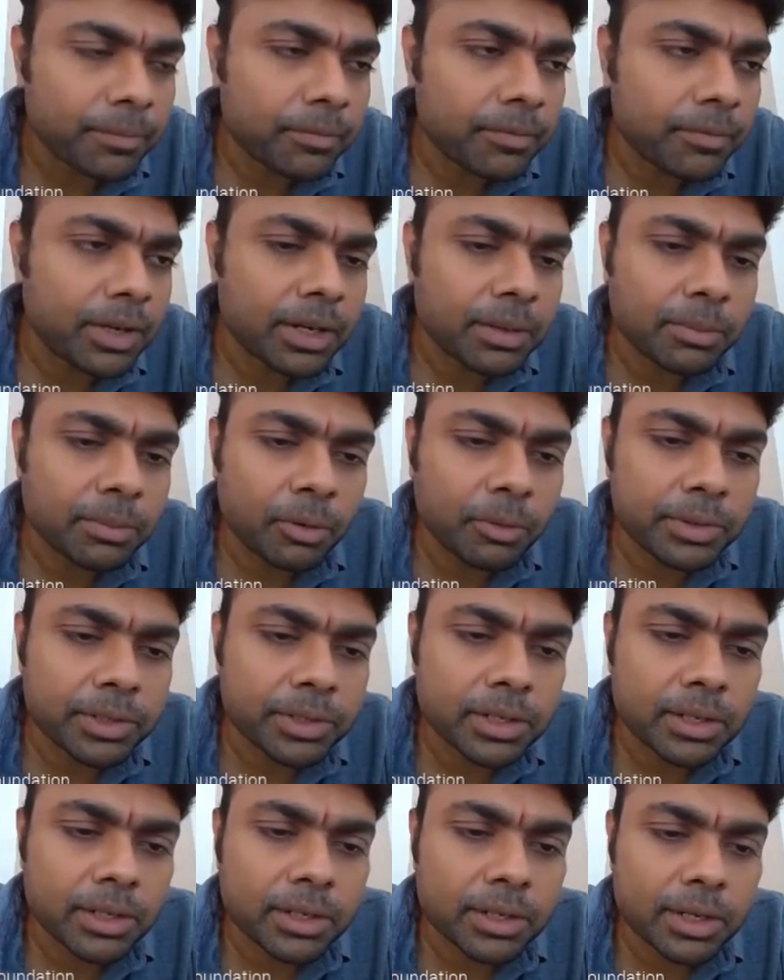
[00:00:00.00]
Where a
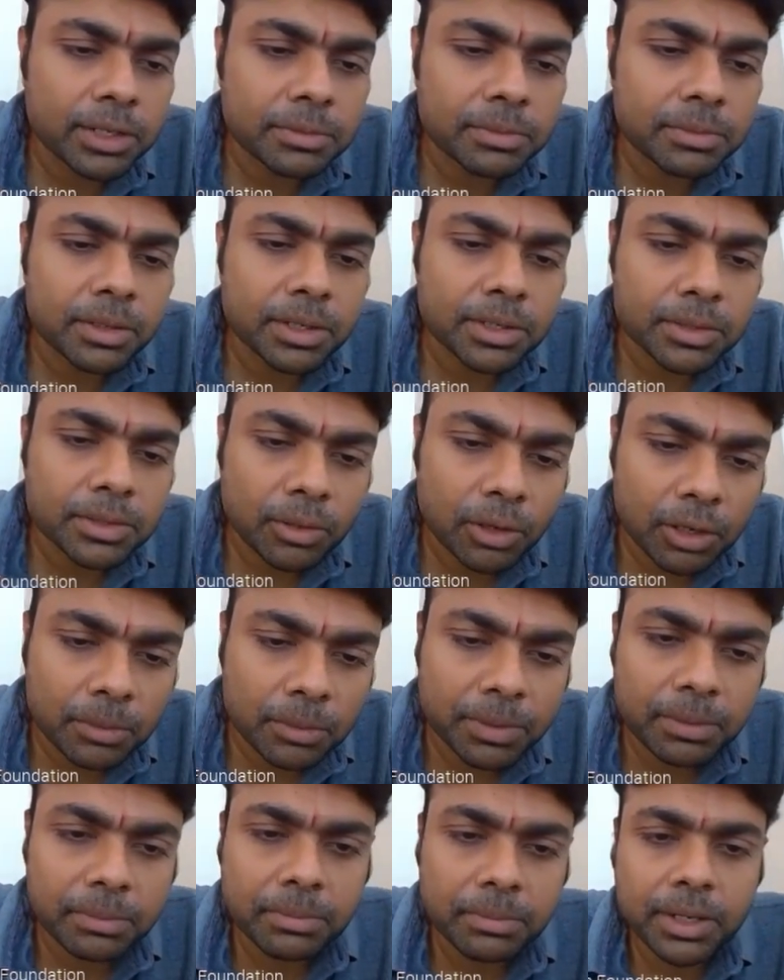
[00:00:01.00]
provisional attachment has
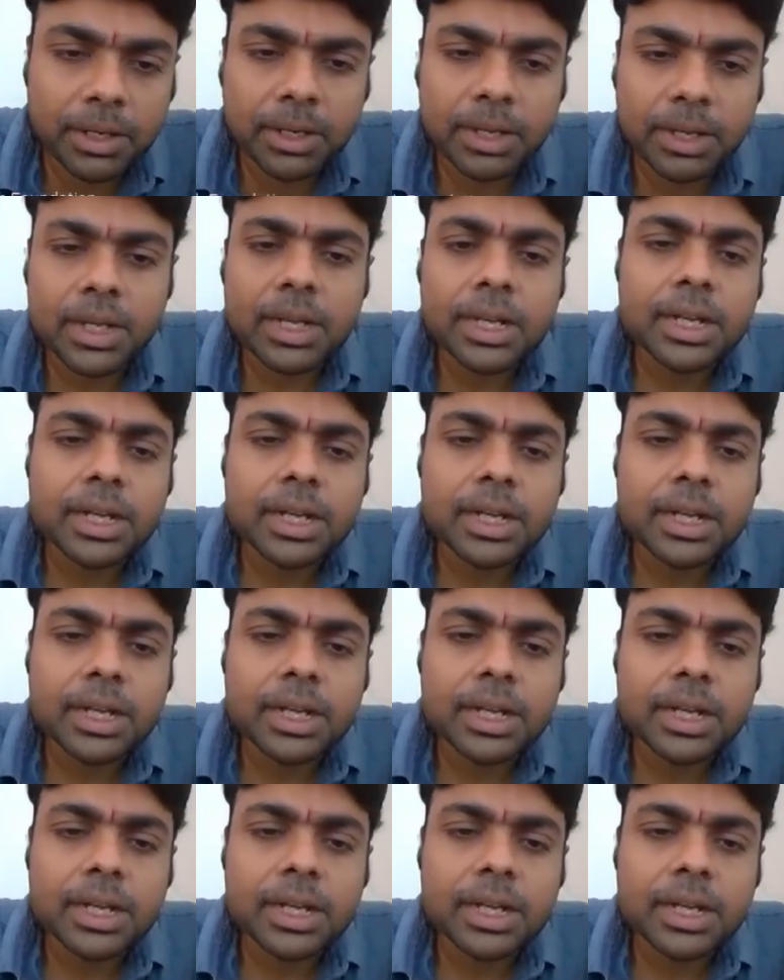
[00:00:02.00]
not been made,